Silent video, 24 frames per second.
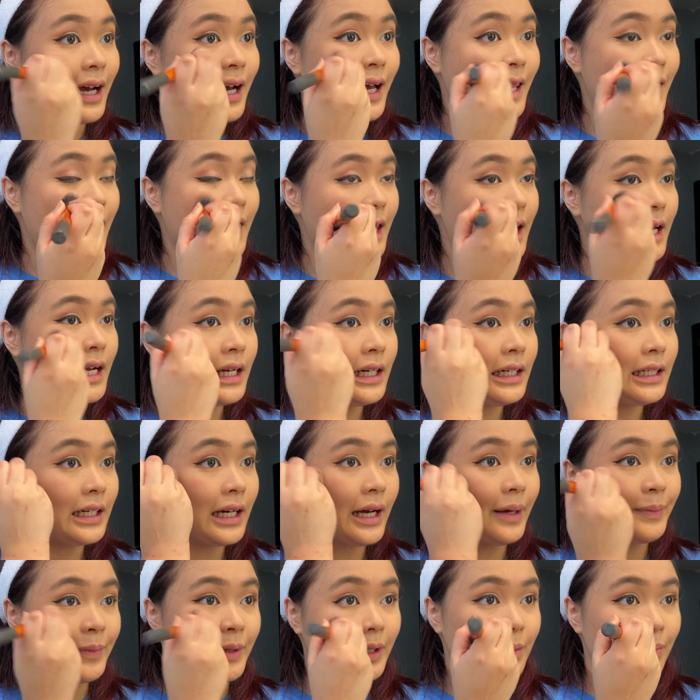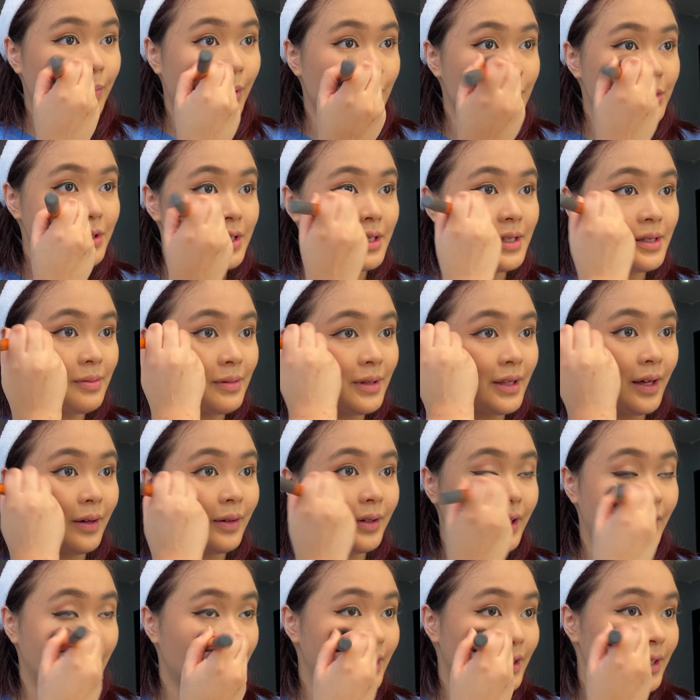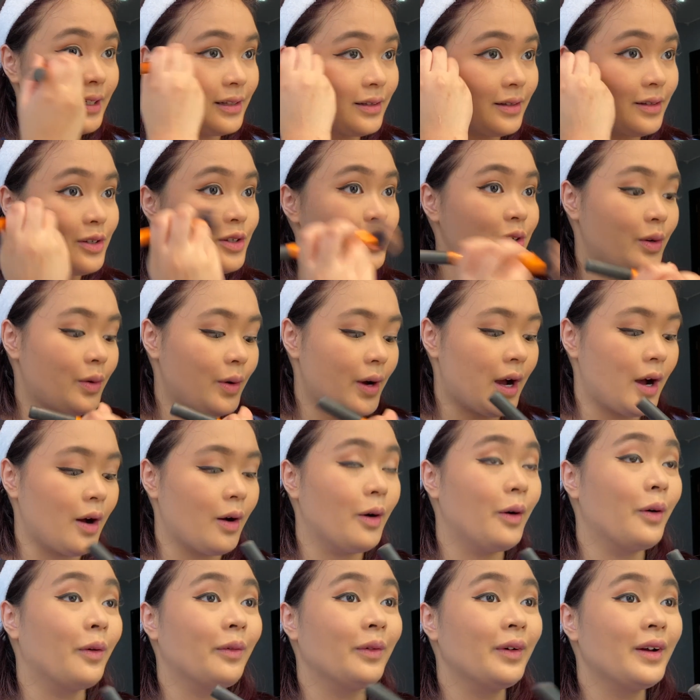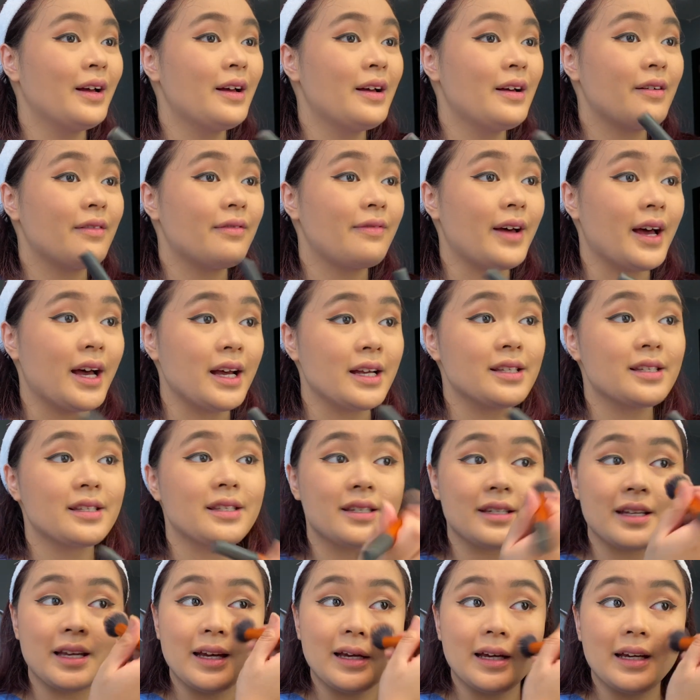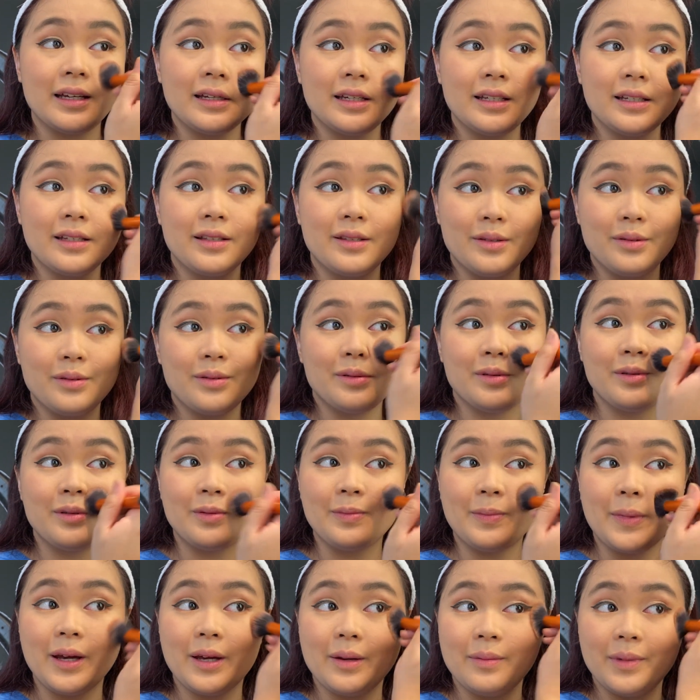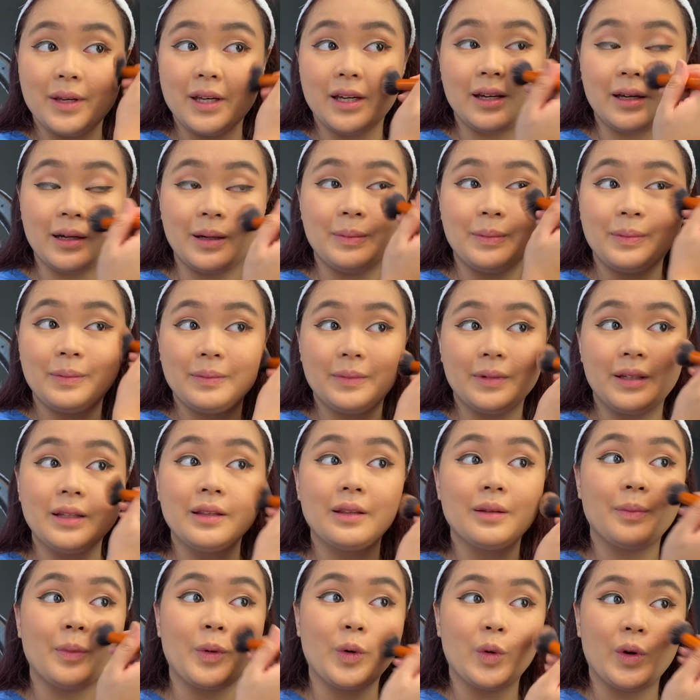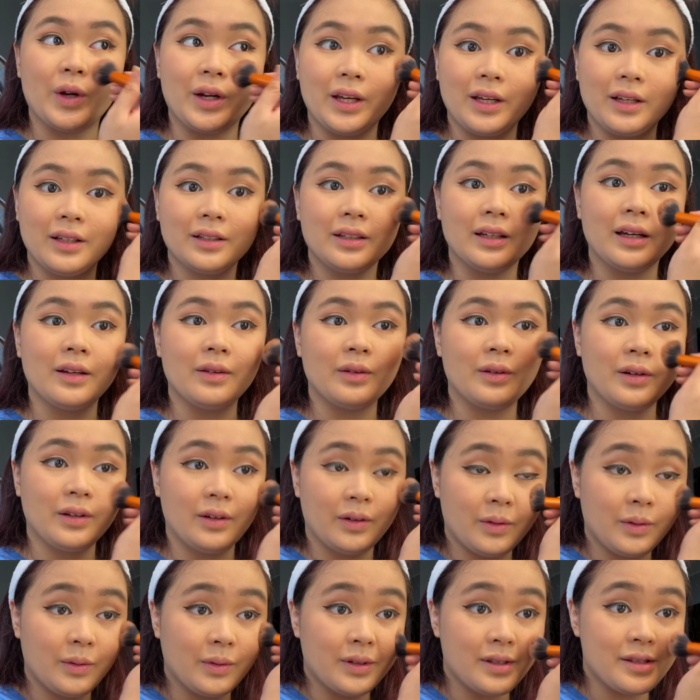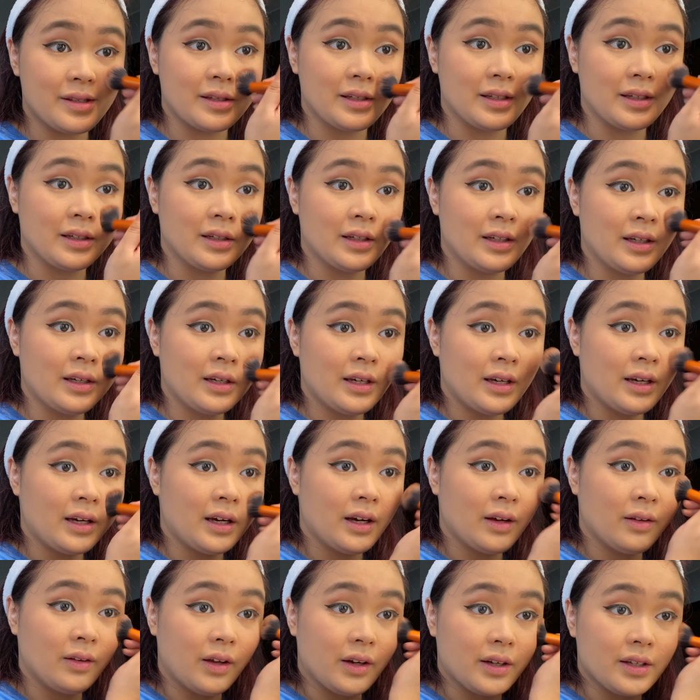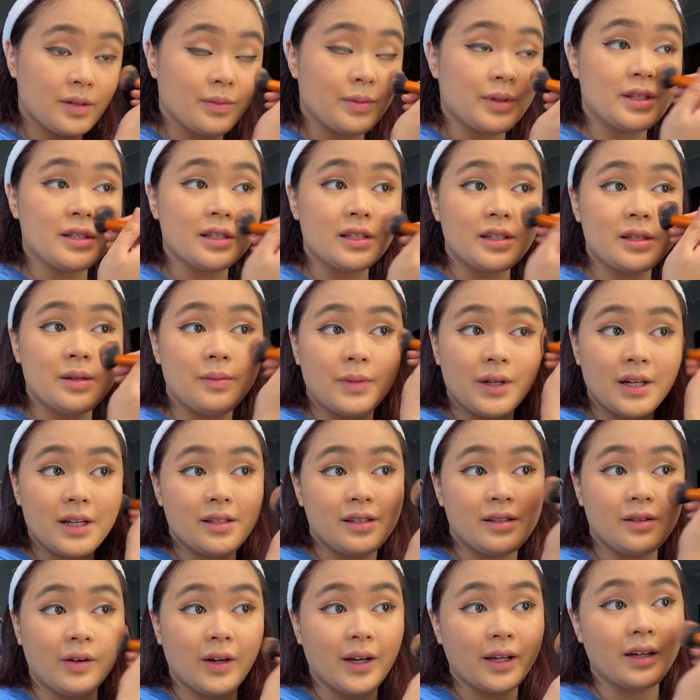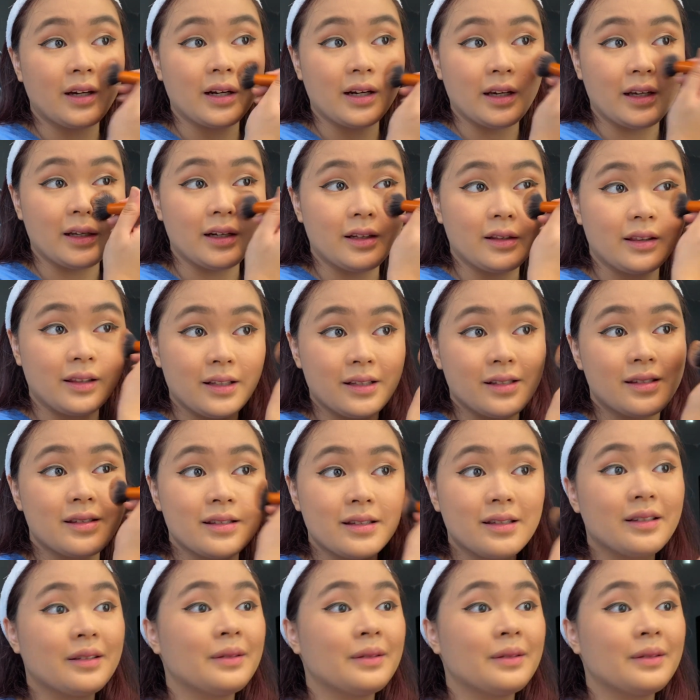I think I'm going to post this without editing to show how fast I do my makeup in the morning. I don't know. We'll see. How long is it? 60 minutes? No, I got to edit this.